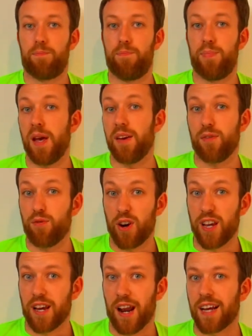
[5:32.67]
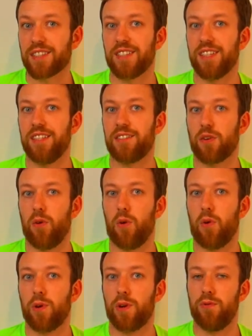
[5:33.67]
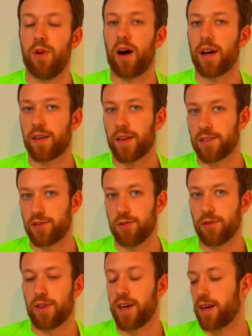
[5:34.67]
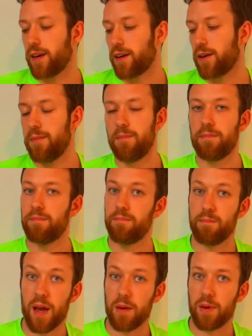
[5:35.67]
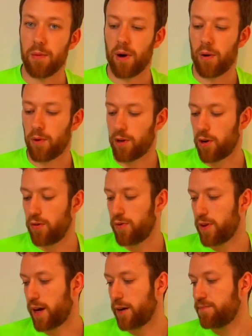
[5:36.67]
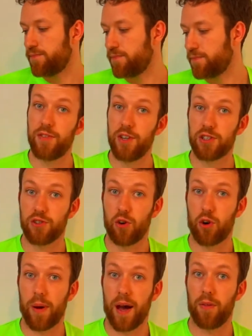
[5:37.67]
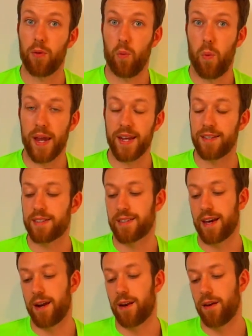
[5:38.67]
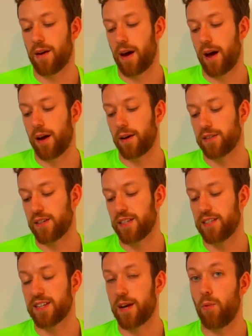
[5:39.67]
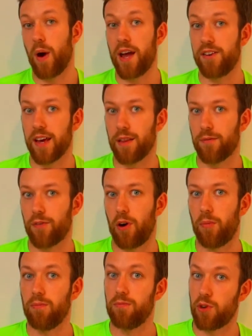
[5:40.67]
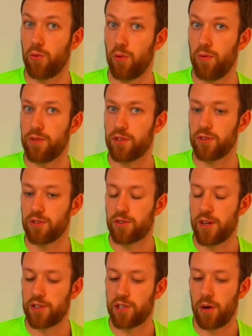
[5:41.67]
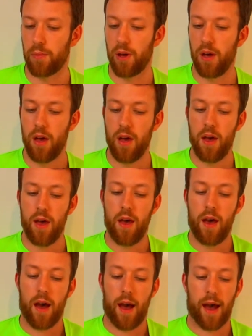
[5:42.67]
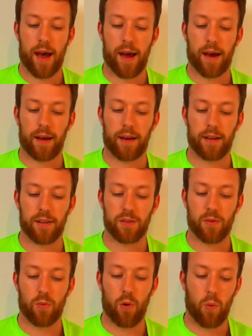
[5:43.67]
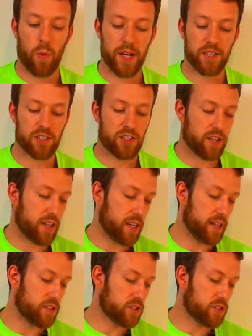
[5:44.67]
But if you're running classes or you like that sort of thing, maybe you might want to go for that. Let's first talk about the weights then, because I did say where do you get them from, so Wolverson and Strength Shop, and what weights do you need.